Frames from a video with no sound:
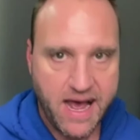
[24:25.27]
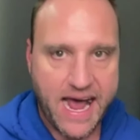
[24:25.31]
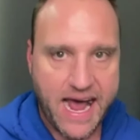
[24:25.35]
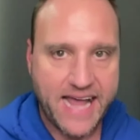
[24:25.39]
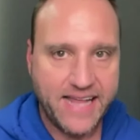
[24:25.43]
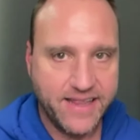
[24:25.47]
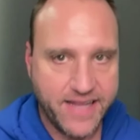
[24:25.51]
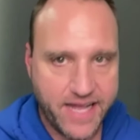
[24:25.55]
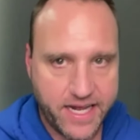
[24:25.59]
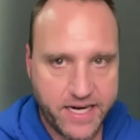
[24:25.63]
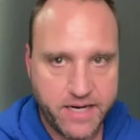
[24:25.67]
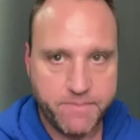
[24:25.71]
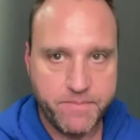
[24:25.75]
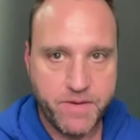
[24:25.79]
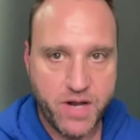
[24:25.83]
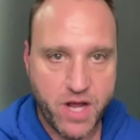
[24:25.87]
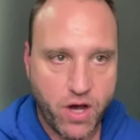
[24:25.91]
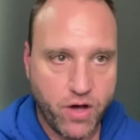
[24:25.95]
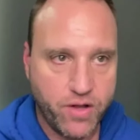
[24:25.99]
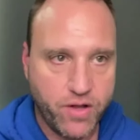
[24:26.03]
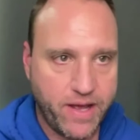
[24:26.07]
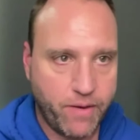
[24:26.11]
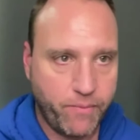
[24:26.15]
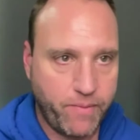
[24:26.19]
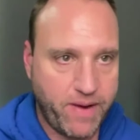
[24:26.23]
I let them
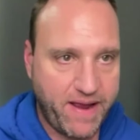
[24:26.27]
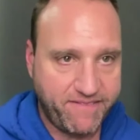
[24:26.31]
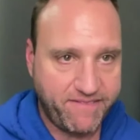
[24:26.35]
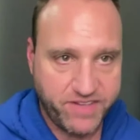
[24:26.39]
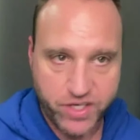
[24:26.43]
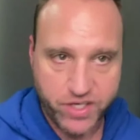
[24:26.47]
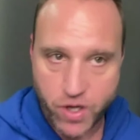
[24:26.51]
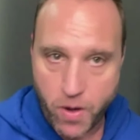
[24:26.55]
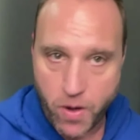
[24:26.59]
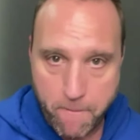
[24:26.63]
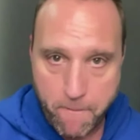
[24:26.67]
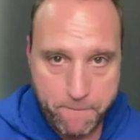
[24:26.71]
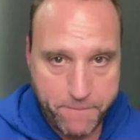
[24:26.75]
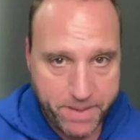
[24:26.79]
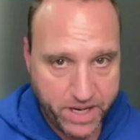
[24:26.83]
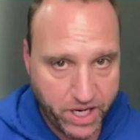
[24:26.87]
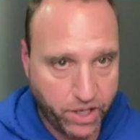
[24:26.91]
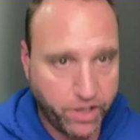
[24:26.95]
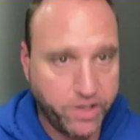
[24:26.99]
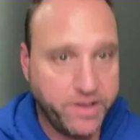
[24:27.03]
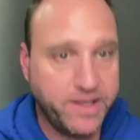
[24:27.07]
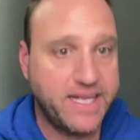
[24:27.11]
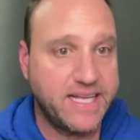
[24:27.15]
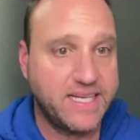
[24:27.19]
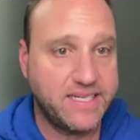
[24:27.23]
know that we have to go
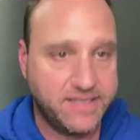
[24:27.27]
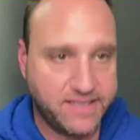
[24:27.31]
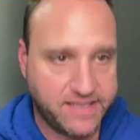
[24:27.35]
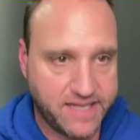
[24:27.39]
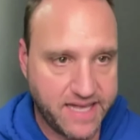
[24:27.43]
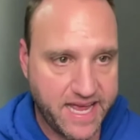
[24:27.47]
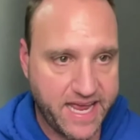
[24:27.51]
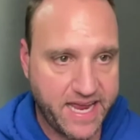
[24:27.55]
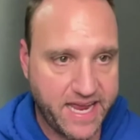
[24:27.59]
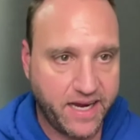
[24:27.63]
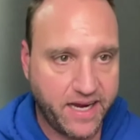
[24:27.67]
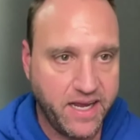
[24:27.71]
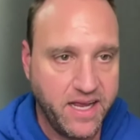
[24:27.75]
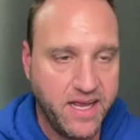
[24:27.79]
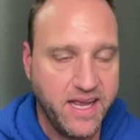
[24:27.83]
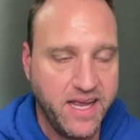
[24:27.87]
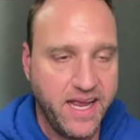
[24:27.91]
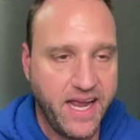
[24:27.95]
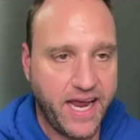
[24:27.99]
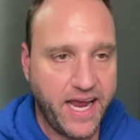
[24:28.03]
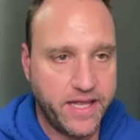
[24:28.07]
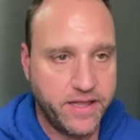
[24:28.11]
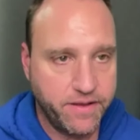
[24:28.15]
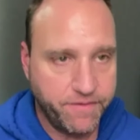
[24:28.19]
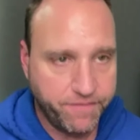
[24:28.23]
build this thing
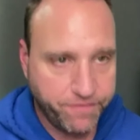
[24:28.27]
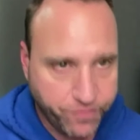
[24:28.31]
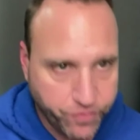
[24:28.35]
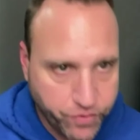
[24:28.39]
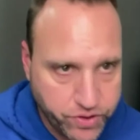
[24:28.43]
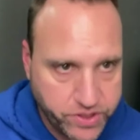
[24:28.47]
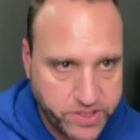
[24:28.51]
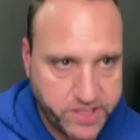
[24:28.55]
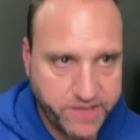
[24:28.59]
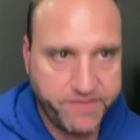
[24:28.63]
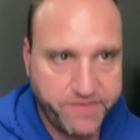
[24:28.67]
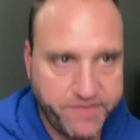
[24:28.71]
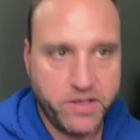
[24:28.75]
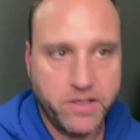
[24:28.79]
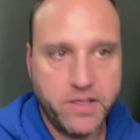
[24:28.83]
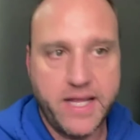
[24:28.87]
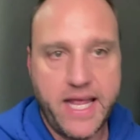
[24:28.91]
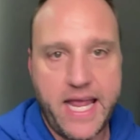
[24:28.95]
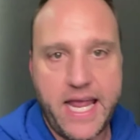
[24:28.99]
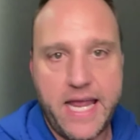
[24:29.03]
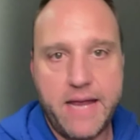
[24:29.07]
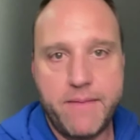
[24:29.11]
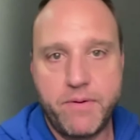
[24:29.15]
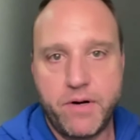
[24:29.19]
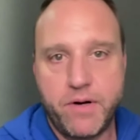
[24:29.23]
and the fruits of your
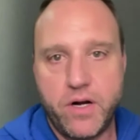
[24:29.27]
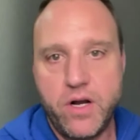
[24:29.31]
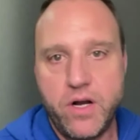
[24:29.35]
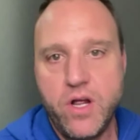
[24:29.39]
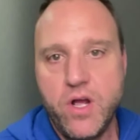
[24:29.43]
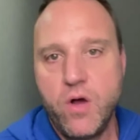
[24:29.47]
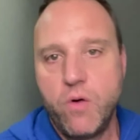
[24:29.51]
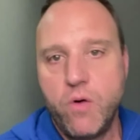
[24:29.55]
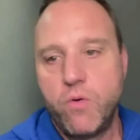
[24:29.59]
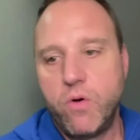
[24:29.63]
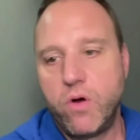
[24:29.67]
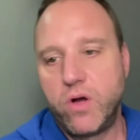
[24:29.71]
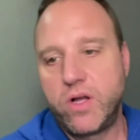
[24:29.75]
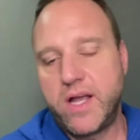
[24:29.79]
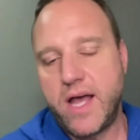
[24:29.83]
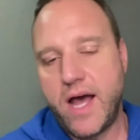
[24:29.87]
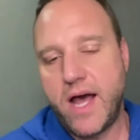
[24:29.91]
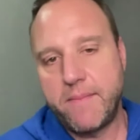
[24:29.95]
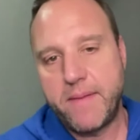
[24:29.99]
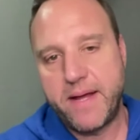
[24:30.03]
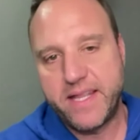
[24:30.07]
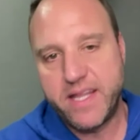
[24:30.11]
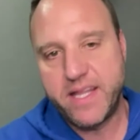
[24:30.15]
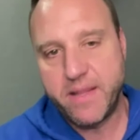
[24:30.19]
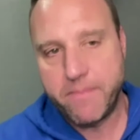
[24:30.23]
labor will
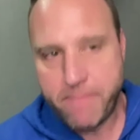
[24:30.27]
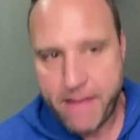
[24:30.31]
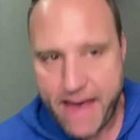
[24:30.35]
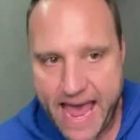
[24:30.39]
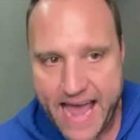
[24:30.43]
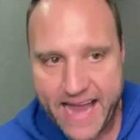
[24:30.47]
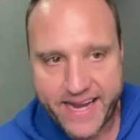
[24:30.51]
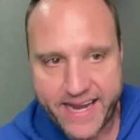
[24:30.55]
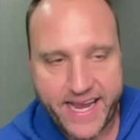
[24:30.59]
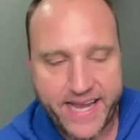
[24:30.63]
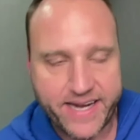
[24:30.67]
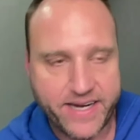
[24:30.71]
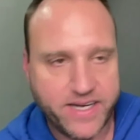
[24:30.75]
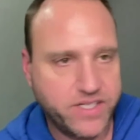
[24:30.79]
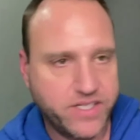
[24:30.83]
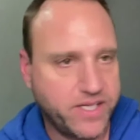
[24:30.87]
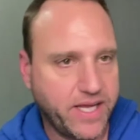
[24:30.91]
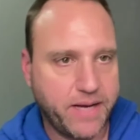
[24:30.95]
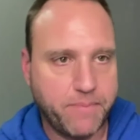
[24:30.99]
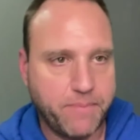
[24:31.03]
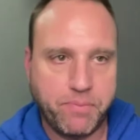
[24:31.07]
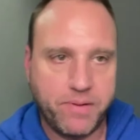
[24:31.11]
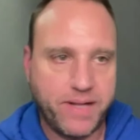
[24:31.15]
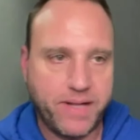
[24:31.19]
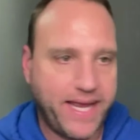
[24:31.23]
come on the back end. It's
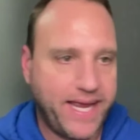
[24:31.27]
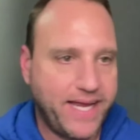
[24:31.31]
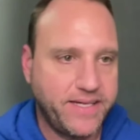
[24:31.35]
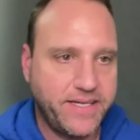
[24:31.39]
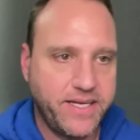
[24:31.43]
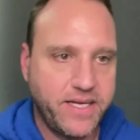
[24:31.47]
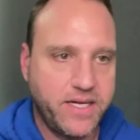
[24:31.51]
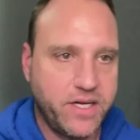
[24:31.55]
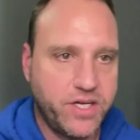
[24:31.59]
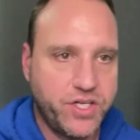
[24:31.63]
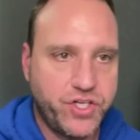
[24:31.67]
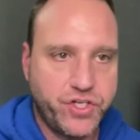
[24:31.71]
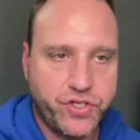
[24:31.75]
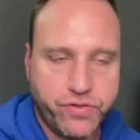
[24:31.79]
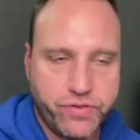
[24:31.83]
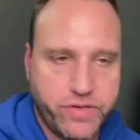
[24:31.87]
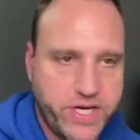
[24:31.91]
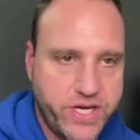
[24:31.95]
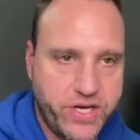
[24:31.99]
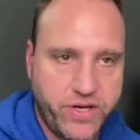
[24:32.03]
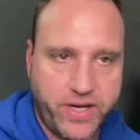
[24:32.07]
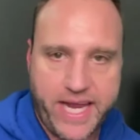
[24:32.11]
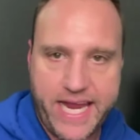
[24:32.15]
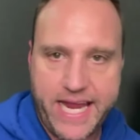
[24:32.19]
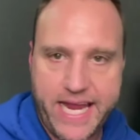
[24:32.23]
like planting a
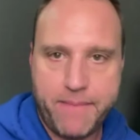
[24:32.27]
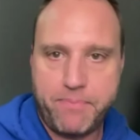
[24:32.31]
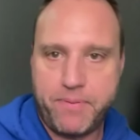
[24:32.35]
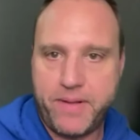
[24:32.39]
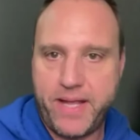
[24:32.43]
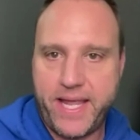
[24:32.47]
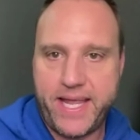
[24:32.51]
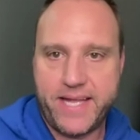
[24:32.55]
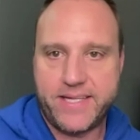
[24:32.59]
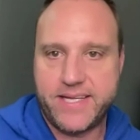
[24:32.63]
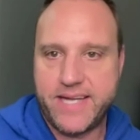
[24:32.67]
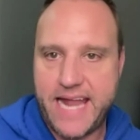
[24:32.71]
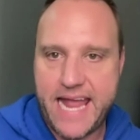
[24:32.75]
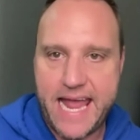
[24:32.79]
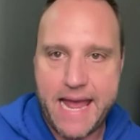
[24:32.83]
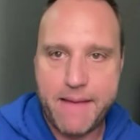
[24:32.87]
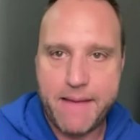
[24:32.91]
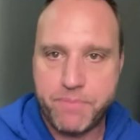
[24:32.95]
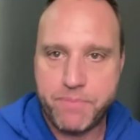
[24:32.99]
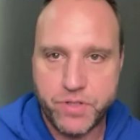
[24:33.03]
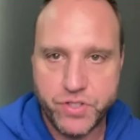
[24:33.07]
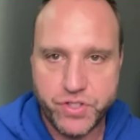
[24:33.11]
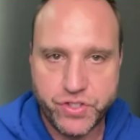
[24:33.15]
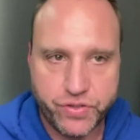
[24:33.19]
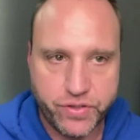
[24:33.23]
tree. You can't plant an
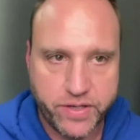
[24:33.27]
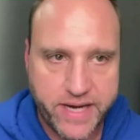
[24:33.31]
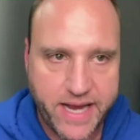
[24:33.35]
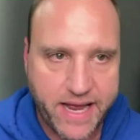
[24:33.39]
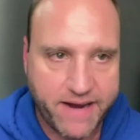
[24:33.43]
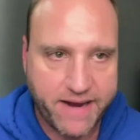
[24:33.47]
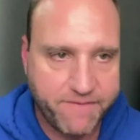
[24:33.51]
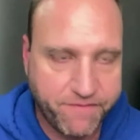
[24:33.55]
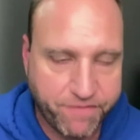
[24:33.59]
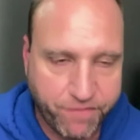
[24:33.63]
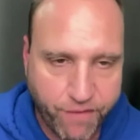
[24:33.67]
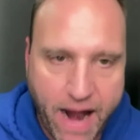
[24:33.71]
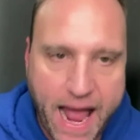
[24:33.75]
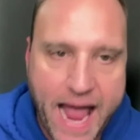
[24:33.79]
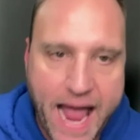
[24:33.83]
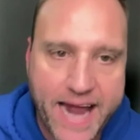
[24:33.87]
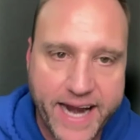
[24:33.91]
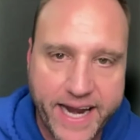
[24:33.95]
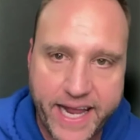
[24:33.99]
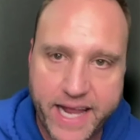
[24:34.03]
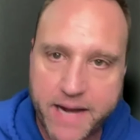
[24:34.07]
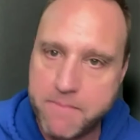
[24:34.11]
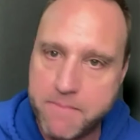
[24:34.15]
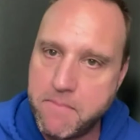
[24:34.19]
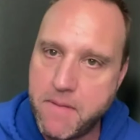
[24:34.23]
apple tree on
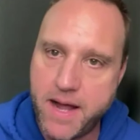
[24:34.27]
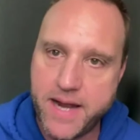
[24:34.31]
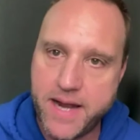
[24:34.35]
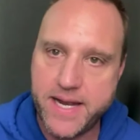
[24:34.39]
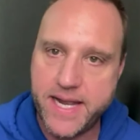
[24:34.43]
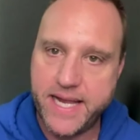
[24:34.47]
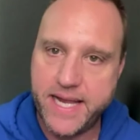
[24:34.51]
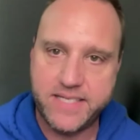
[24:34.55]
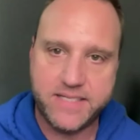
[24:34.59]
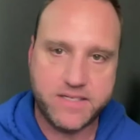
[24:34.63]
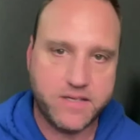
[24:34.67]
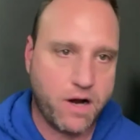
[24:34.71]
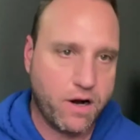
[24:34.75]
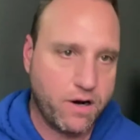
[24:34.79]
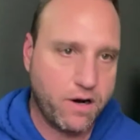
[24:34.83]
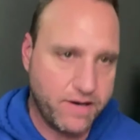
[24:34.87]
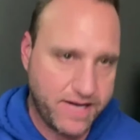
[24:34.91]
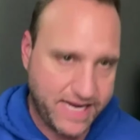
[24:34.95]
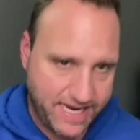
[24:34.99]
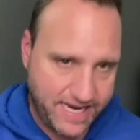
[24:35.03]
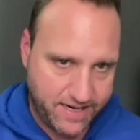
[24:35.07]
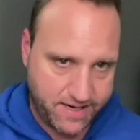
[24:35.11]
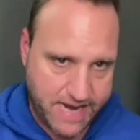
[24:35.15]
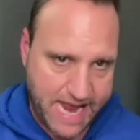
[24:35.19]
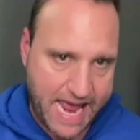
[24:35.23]
Friday and Monday
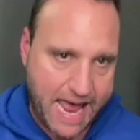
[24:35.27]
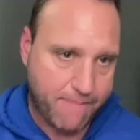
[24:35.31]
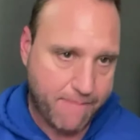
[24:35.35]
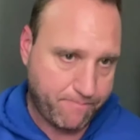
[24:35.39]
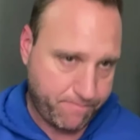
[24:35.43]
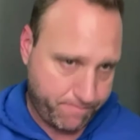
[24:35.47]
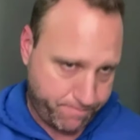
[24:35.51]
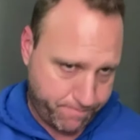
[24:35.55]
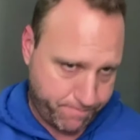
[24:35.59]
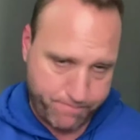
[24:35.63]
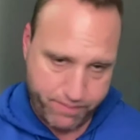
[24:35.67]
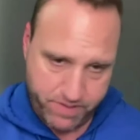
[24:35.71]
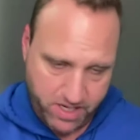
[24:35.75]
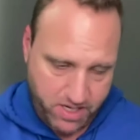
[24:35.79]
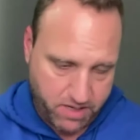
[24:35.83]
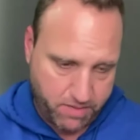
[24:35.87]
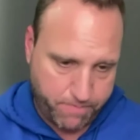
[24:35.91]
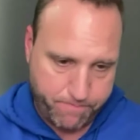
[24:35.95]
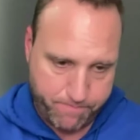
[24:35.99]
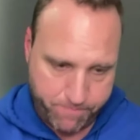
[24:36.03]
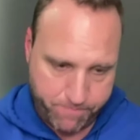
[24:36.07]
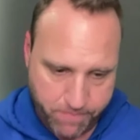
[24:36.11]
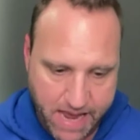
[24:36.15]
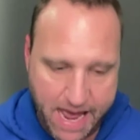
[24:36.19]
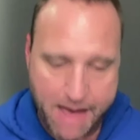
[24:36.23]
start eating
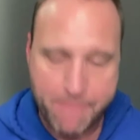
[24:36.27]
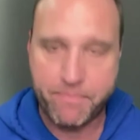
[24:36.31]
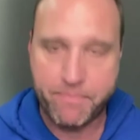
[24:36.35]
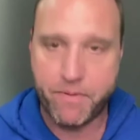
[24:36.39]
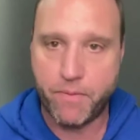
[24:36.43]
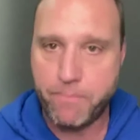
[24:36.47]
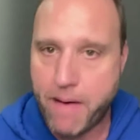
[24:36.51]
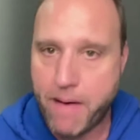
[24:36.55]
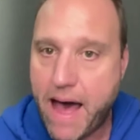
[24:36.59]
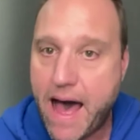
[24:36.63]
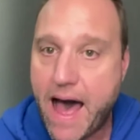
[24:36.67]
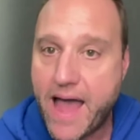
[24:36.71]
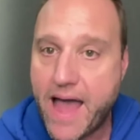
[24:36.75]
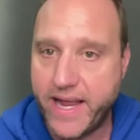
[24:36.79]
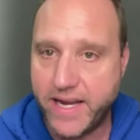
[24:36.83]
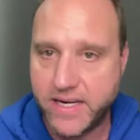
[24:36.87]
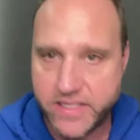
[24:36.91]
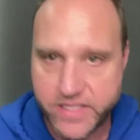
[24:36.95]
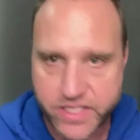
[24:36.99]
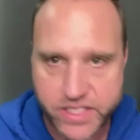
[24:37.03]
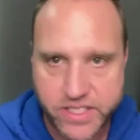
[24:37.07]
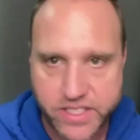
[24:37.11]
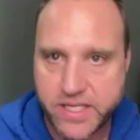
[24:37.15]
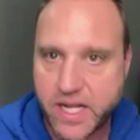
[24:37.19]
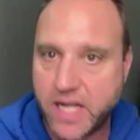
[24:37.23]
apple pie.
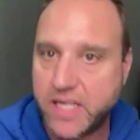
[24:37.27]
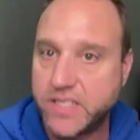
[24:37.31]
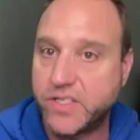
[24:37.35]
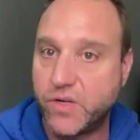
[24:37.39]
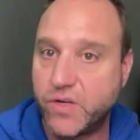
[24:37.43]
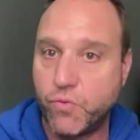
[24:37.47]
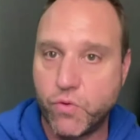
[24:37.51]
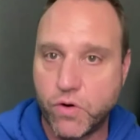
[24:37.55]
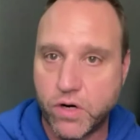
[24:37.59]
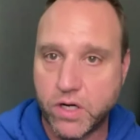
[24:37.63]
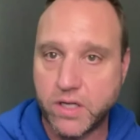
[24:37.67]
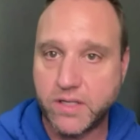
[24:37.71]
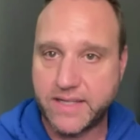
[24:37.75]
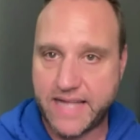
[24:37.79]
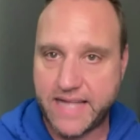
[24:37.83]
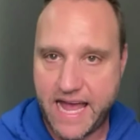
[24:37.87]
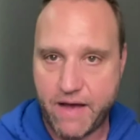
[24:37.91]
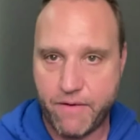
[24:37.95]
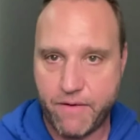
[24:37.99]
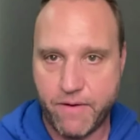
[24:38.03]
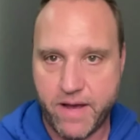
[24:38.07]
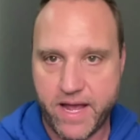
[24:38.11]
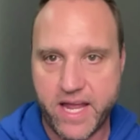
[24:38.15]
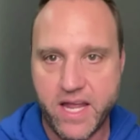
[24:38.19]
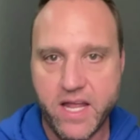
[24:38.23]
It just doesn't work
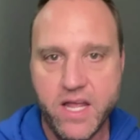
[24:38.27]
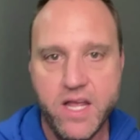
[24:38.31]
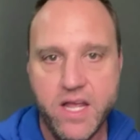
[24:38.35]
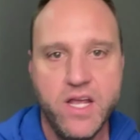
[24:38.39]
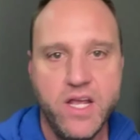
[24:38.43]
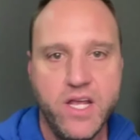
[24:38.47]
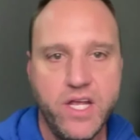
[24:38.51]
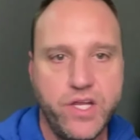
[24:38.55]
that way.